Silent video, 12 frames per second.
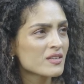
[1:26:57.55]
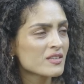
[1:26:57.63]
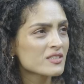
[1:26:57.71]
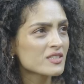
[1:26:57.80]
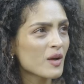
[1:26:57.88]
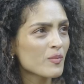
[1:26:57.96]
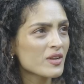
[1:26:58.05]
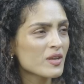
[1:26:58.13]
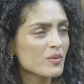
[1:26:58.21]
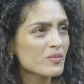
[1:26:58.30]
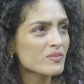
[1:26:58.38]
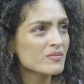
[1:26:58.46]

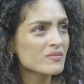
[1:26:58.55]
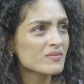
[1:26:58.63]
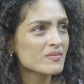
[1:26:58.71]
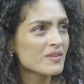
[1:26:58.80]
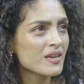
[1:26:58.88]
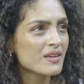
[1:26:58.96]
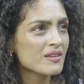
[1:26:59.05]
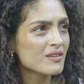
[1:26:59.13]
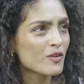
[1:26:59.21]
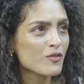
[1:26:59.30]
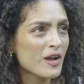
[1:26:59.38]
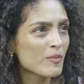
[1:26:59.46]
somebody, like
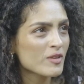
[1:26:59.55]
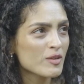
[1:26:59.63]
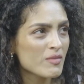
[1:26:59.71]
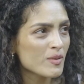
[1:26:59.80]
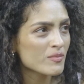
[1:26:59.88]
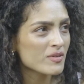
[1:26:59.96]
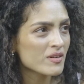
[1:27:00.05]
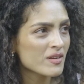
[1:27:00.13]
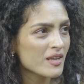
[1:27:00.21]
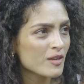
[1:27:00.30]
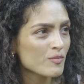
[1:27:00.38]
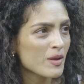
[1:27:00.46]
your family member,
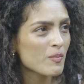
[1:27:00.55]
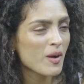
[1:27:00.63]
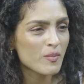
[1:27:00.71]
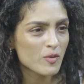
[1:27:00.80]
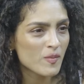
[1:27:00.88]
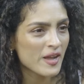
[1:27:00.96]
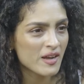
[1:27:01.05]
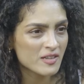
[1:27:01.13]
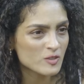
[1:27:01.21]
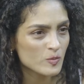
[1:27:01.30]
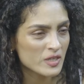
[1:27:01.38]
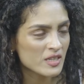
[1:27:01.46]
like my mom or my
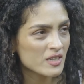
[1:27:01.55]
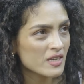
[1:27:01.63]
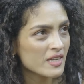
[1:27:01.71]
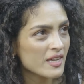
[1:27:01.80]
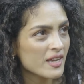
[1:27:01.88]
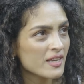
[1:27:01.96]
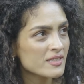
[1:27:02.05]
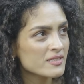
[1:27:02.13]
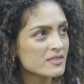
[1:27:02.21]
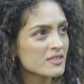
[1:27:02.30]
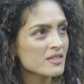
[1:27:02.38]
husband, I guess,